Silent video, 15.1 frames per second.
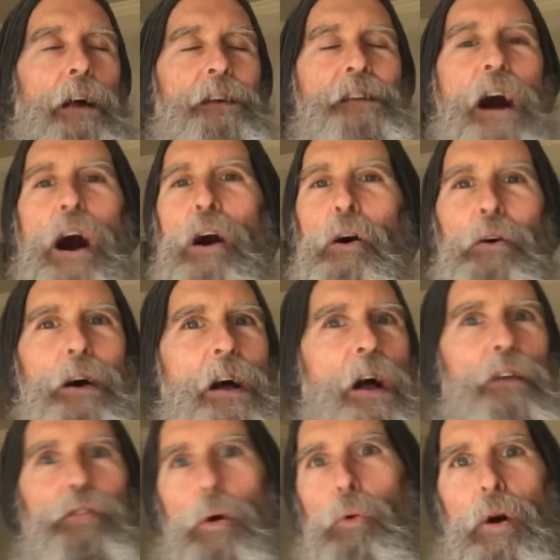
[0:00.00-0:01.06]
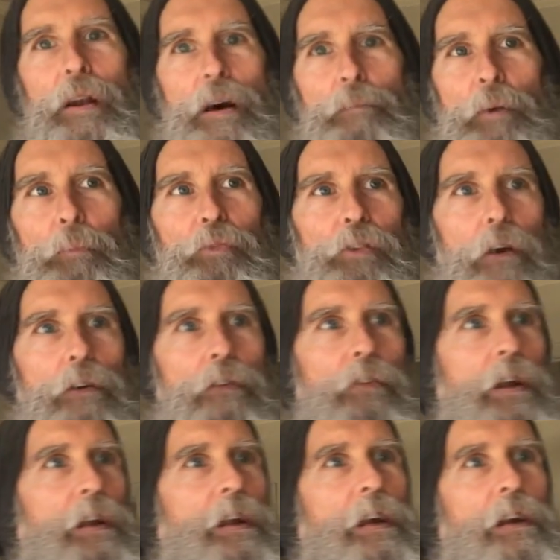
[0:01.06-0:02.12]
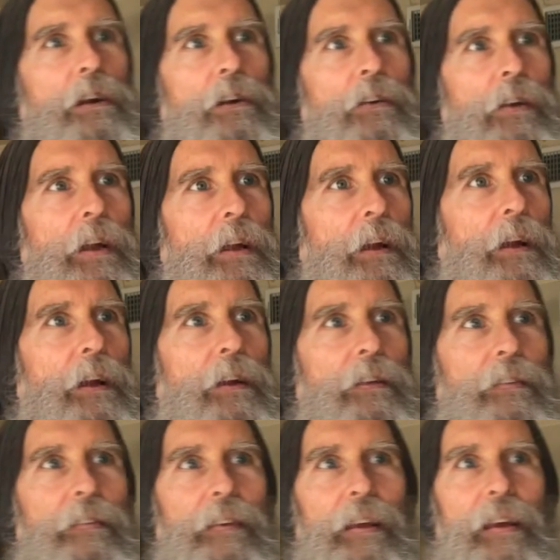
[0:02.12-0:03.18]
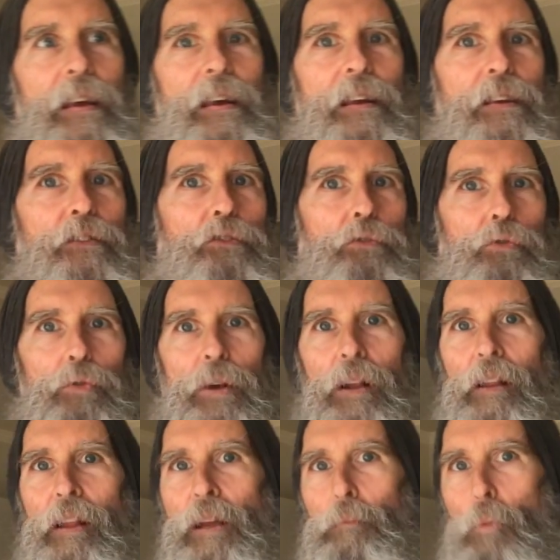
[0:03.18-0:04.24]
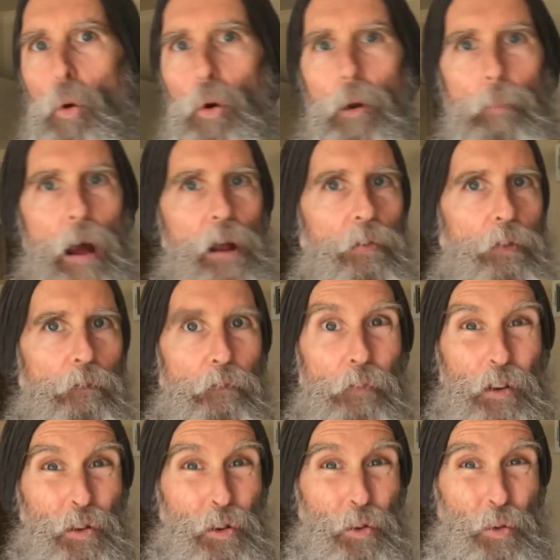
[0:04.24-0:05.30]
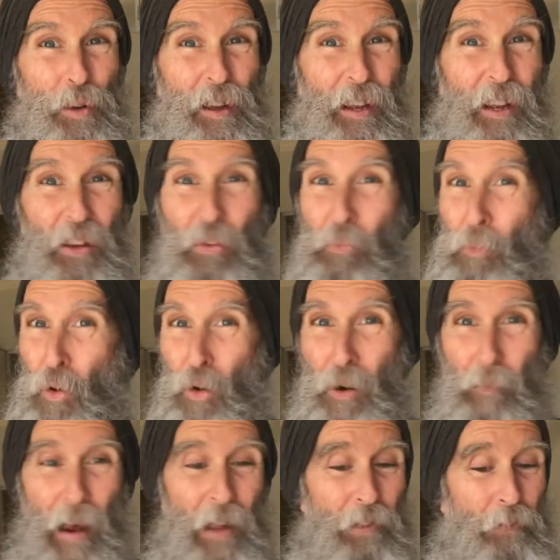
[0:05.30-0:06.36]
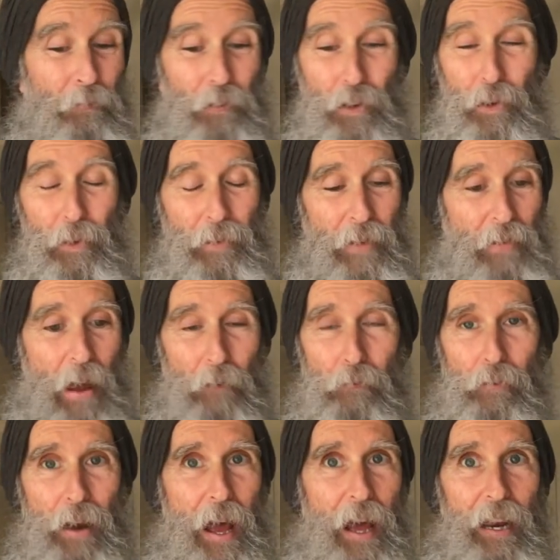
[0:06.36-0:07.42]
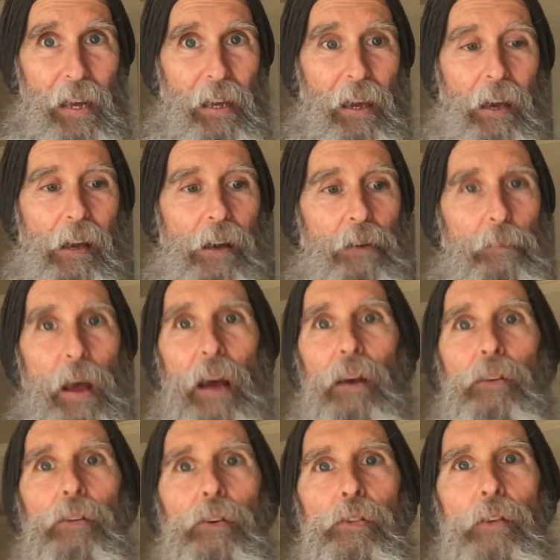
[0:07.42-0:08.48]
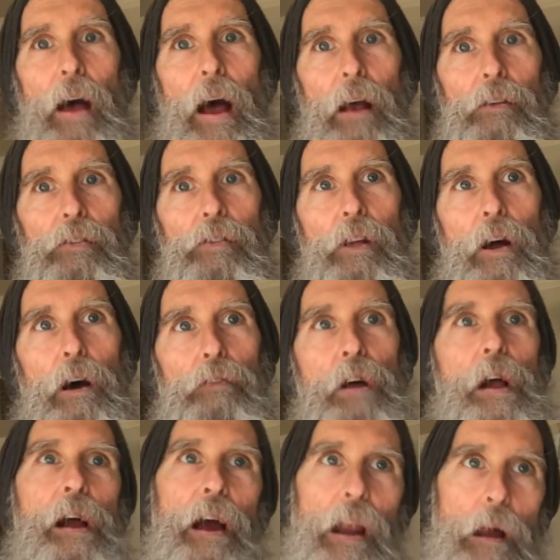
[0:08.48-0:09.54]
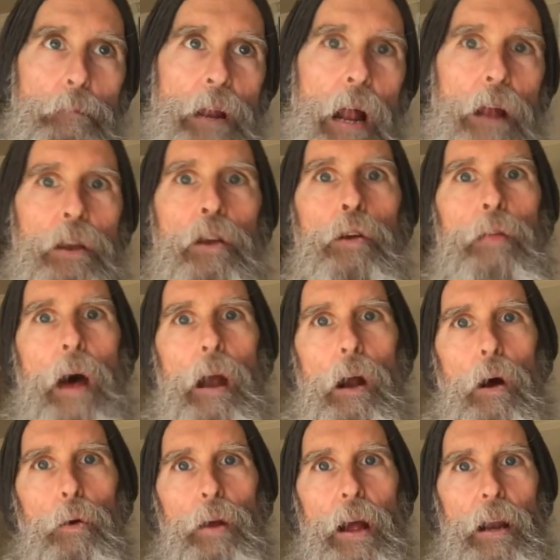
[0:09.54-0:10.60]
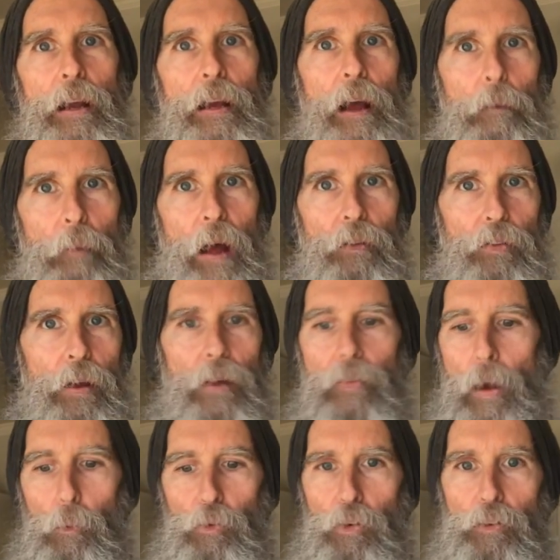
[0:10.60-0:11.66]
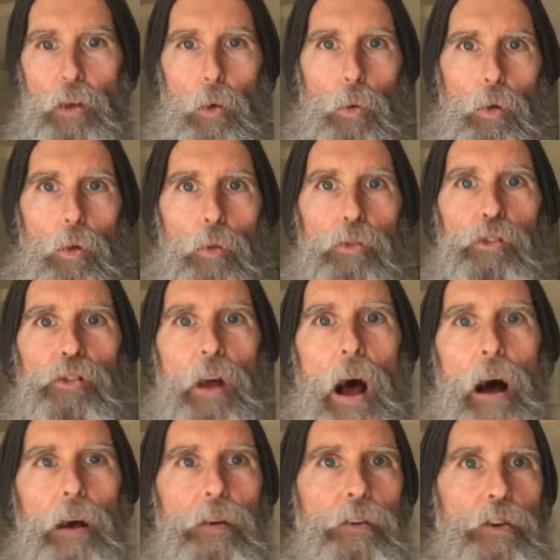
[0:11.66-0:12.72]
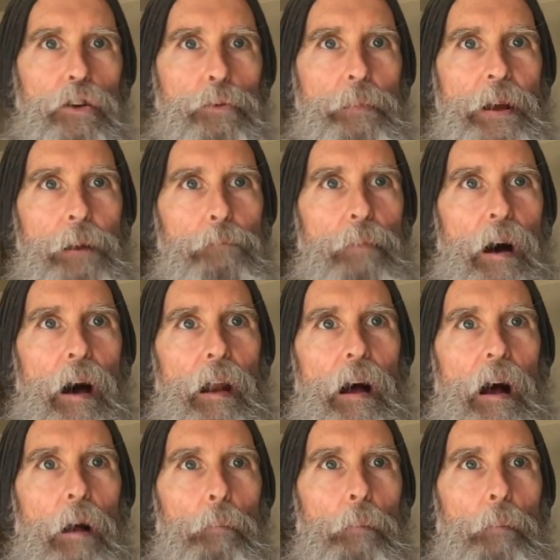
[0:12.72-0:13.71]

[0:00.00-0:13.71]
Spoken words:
No. So what I'm observing here is it is really more about the food. It's more about the food than that fanatic exercise stuff. And I mean, I knew that already. I'm not saying that was a total shock to me, but